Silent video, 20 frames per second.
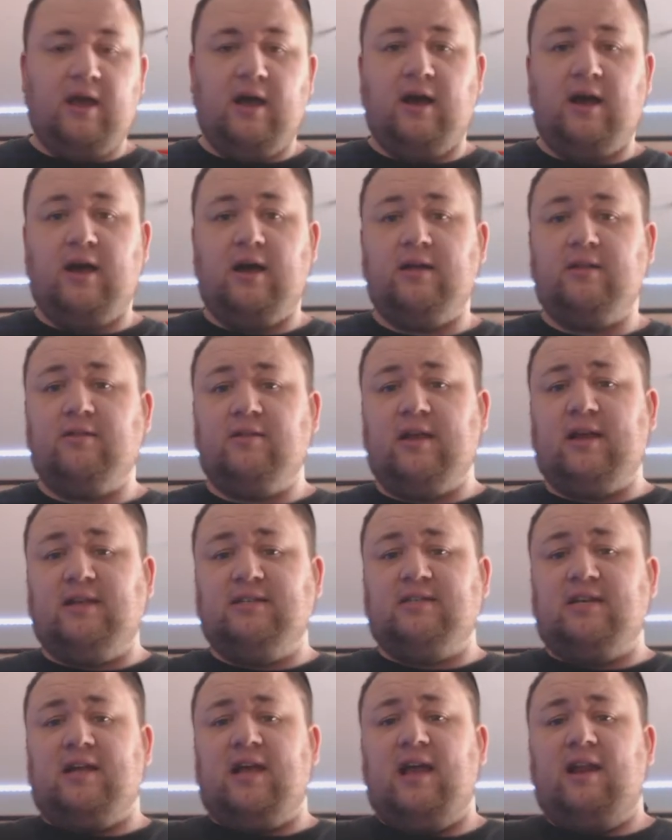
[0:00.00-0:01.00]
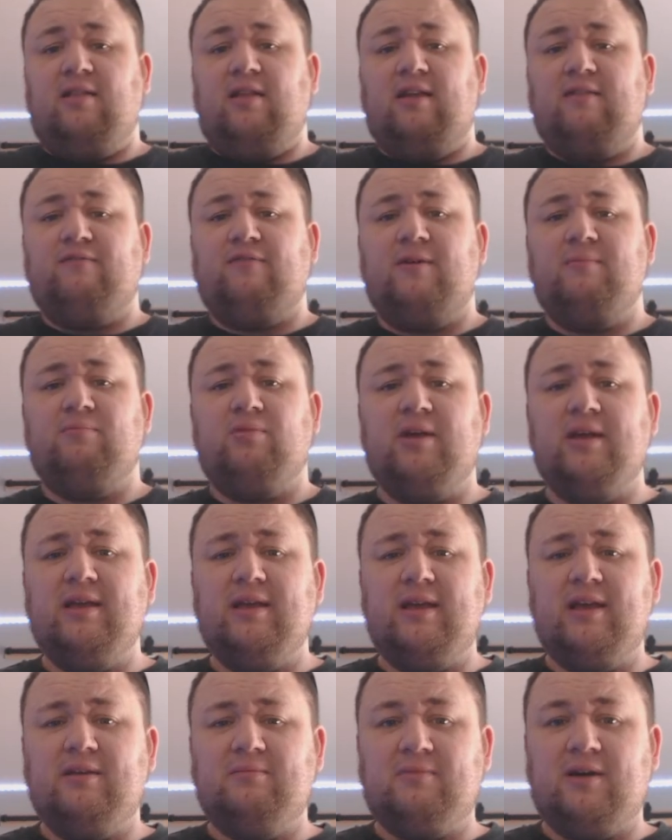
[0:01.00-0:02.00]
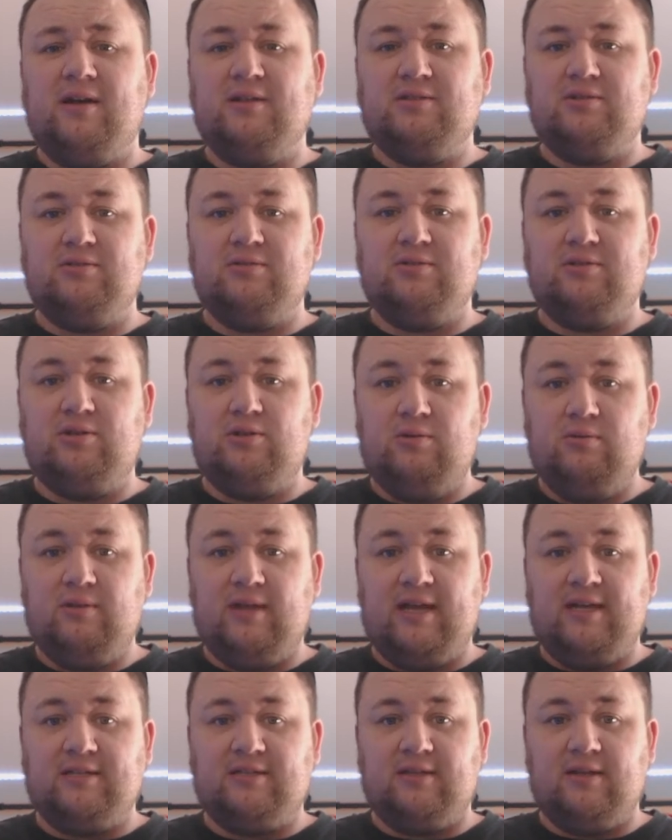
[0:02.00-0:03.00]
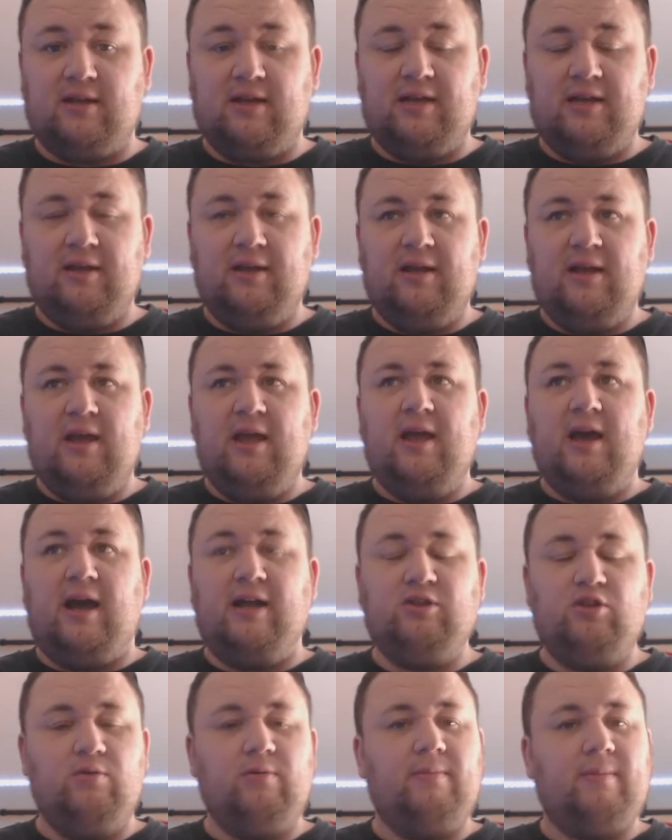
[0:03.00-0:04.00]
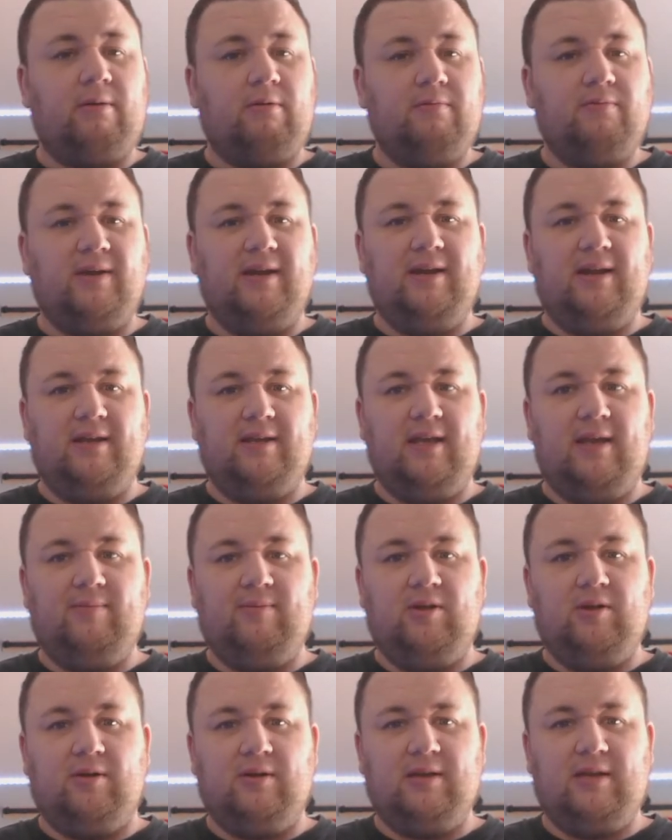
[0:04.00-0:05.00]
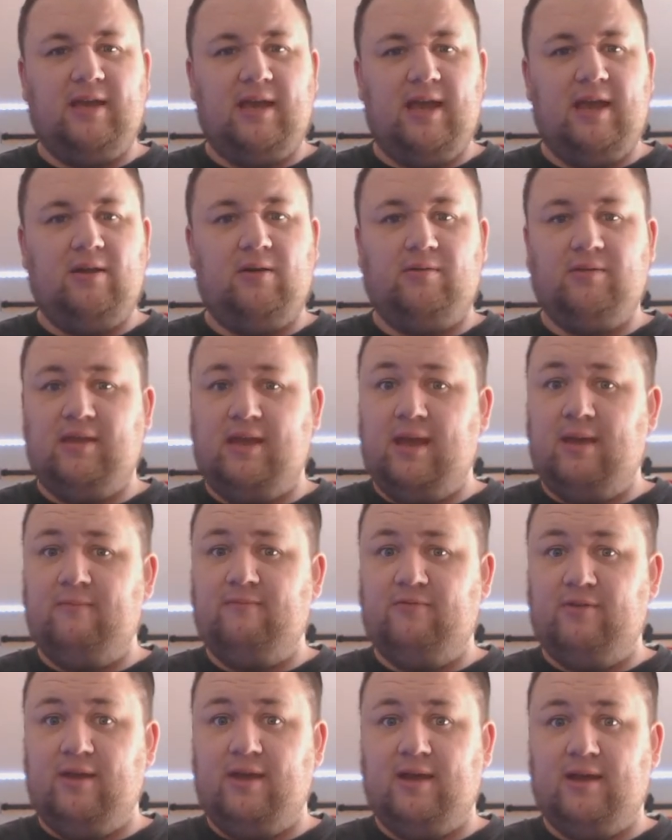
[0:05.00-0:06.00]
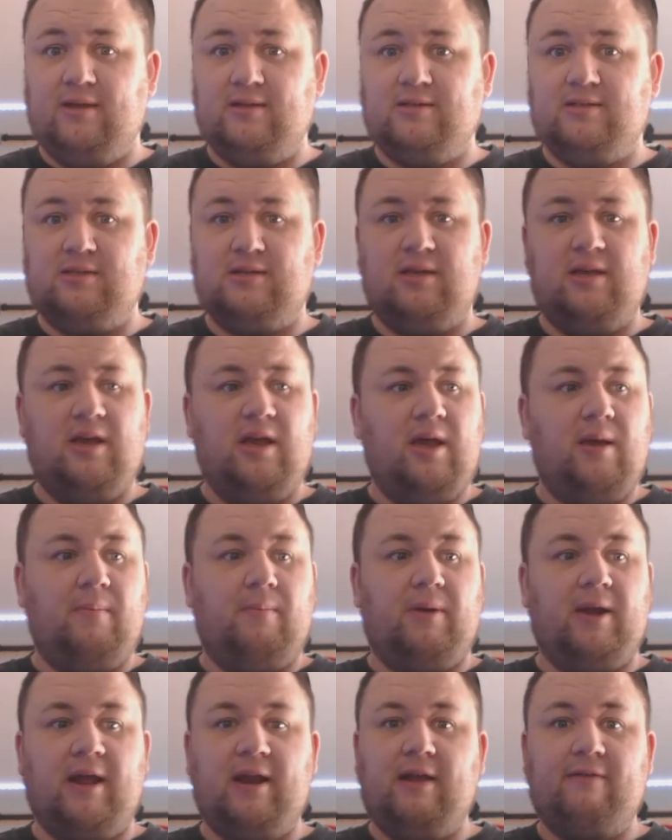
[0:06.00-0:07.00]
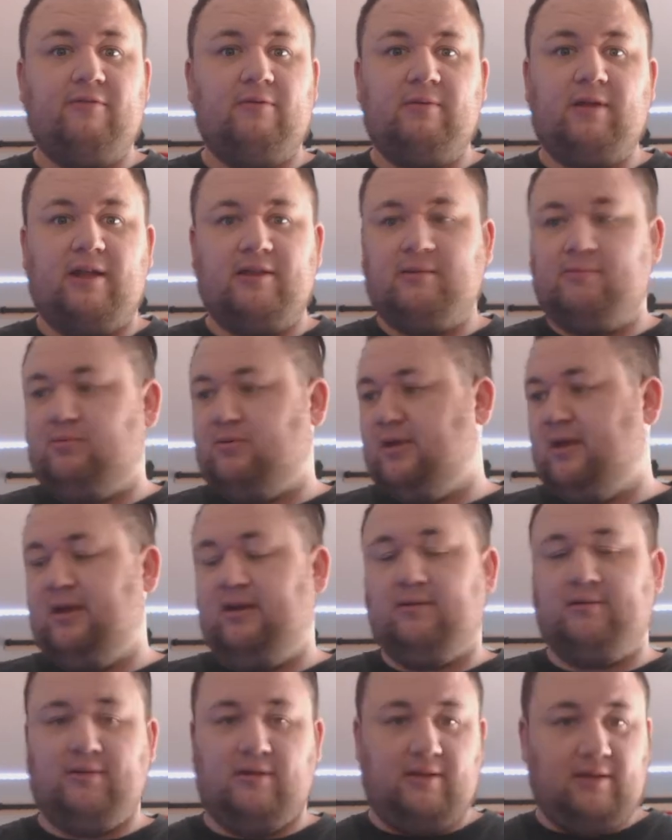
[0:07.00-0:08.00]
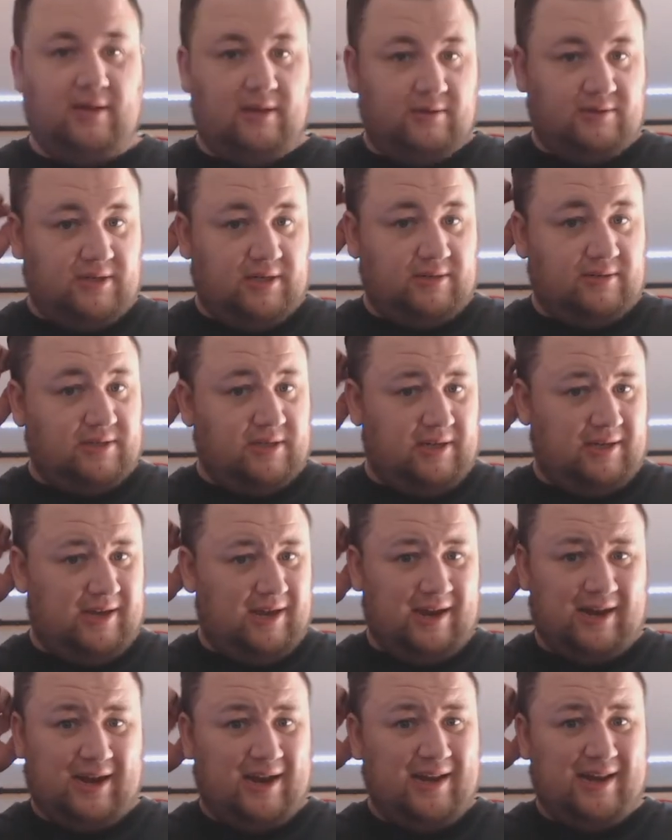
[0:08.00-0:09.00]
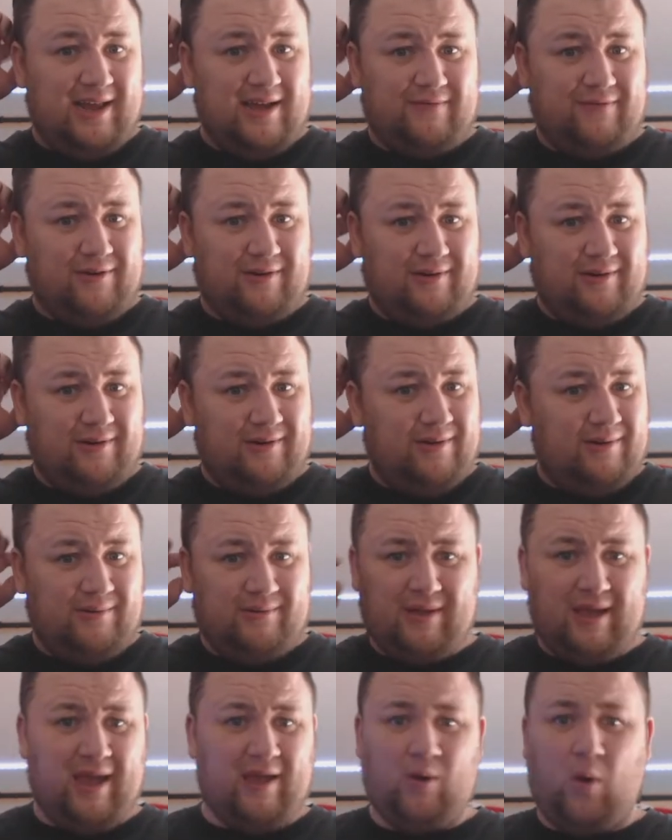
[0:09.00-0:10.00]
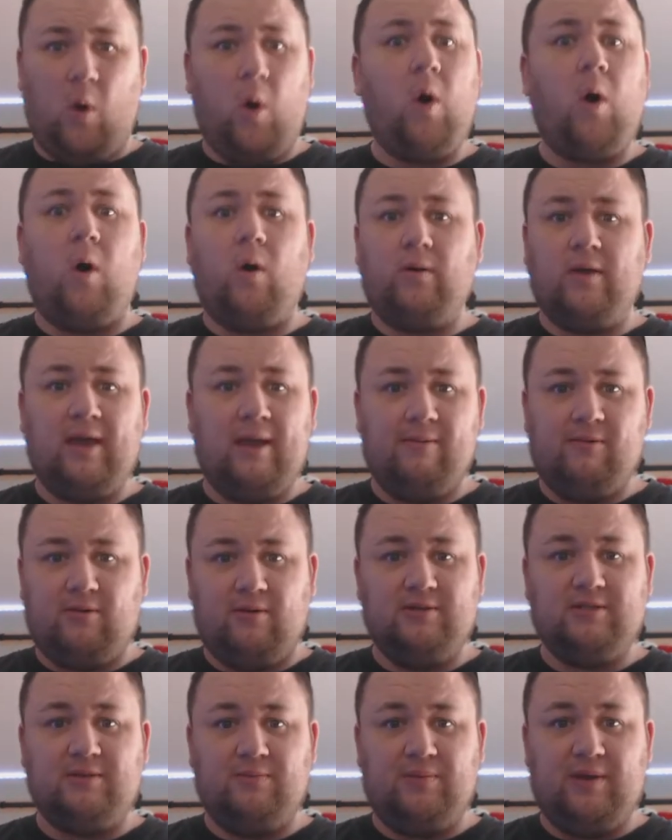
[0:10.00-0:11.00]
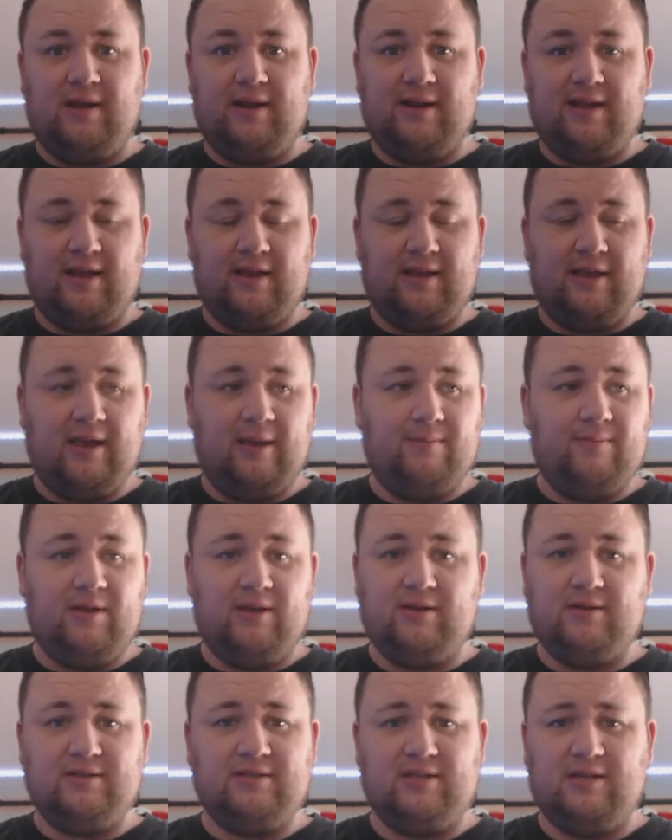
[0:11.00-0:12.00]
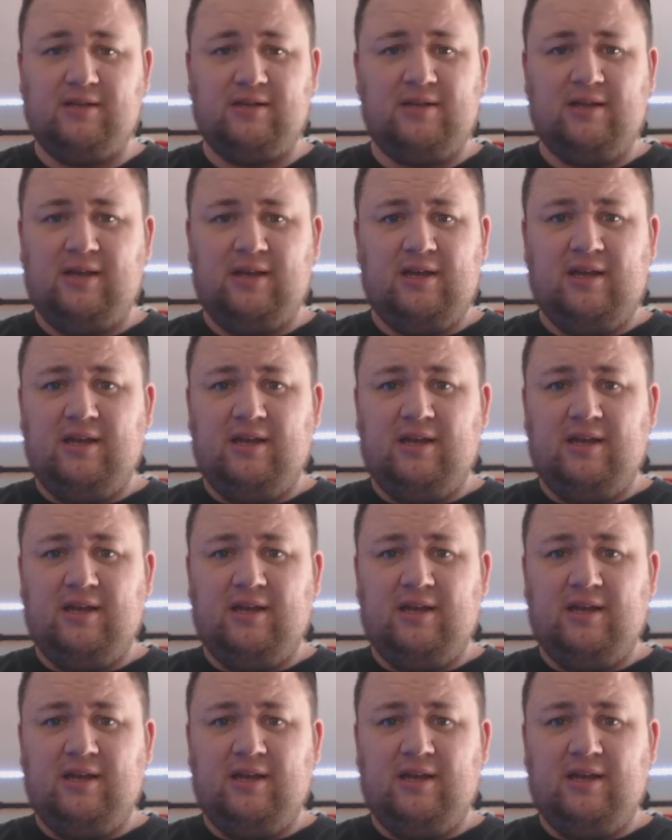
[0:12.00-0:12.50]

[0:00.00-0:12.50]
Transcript: Like I said, I had a lot of fun playing King of Monsters 2 last night. I do remember playing that game in the arcade on the MVS, but I never got to play it on the Neo Geo CD, and I never at all came close to beating that game because it